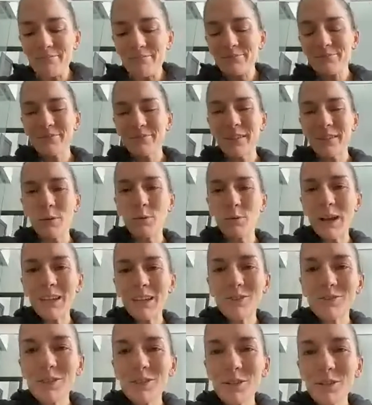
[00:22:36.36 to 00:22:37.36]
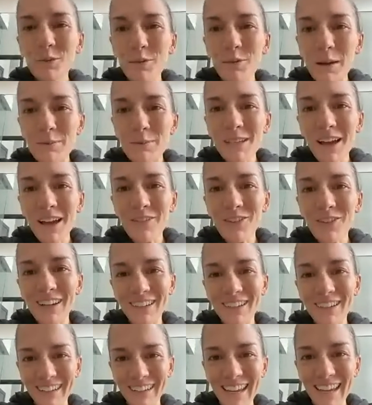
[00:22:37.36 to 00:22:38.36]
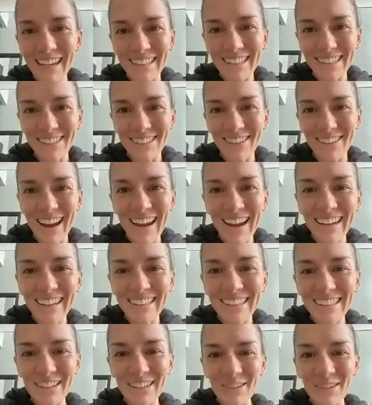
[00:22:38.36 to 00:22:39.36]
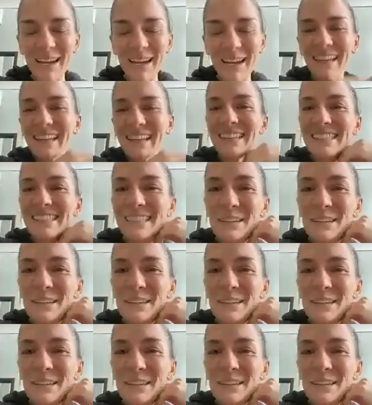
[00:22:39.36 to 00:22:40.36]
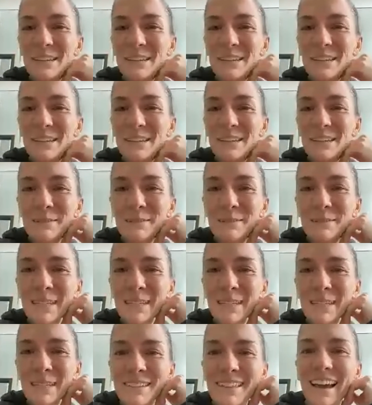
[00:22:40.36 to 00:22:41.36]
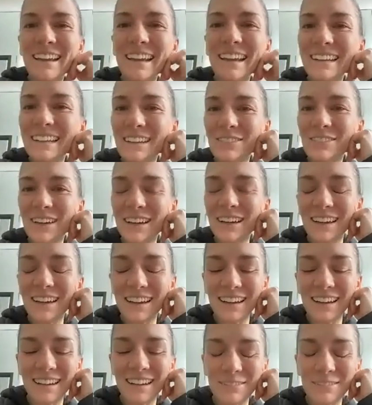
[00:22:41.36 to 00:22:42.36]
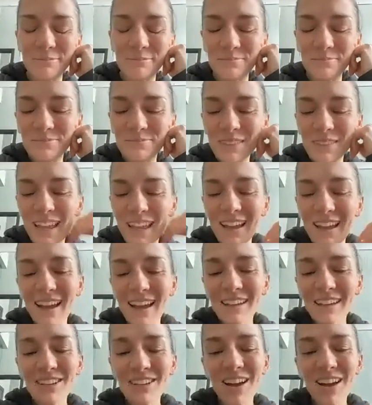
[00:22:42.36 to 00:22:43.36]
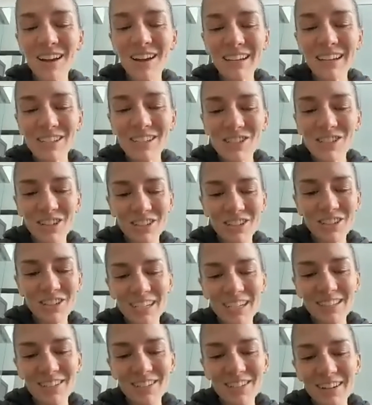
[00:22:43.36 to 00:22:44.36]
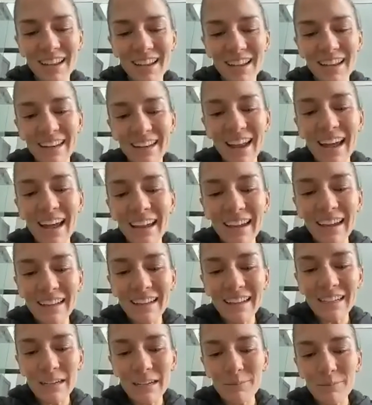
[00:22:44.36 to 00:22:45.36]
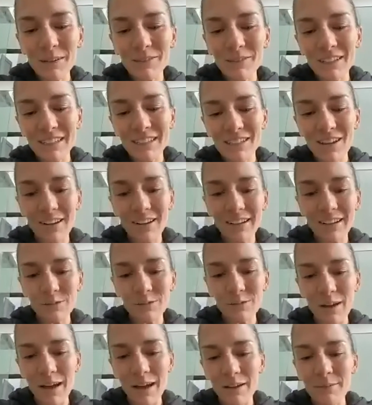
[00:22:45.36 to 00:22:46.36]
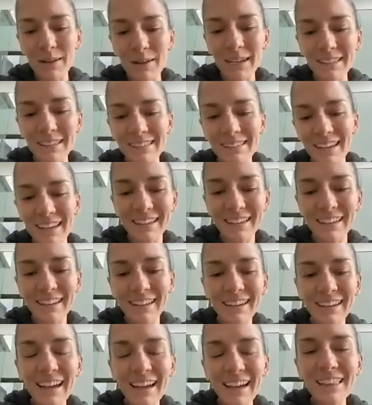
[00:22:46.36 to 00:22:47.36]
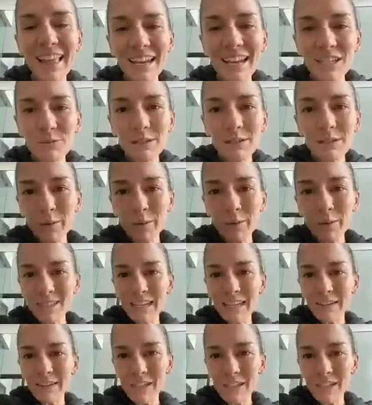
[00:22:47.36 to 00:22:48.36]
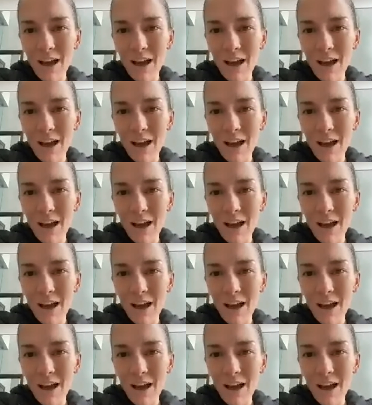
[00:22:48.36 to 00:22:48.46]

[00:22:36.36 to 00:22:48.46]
what you do rubs off on your kids, right? And so my kids seem to do that. He had to give a talk in church yesterday, and I ended up giving a talk as well. My son Elijah was supposed to give a talk.